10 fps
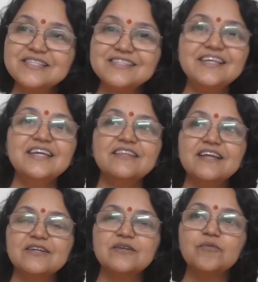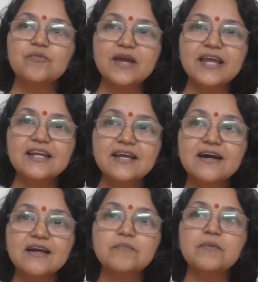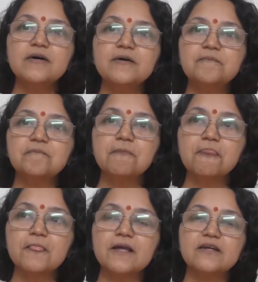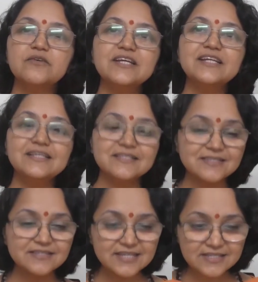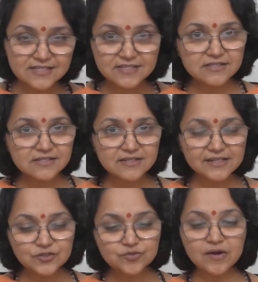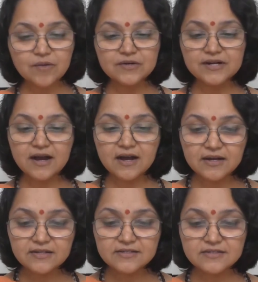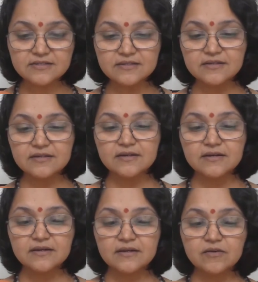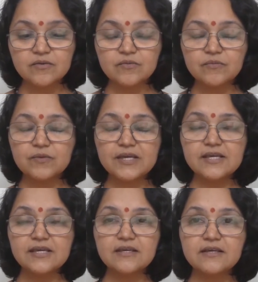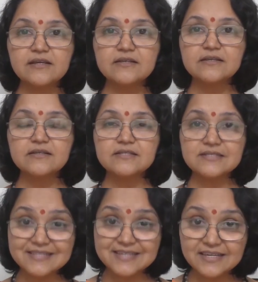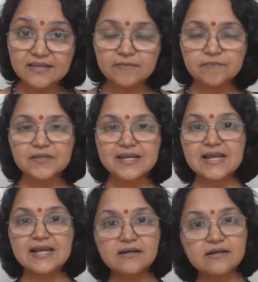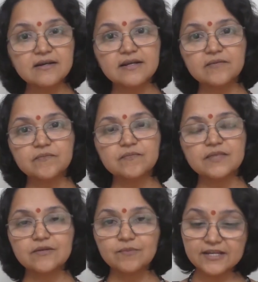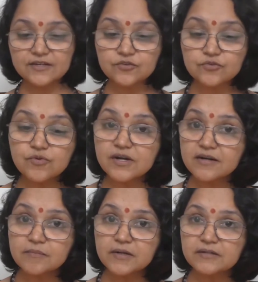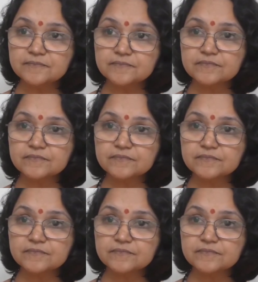see that when karma really sinks into our heart, we see clearly that we can do karma,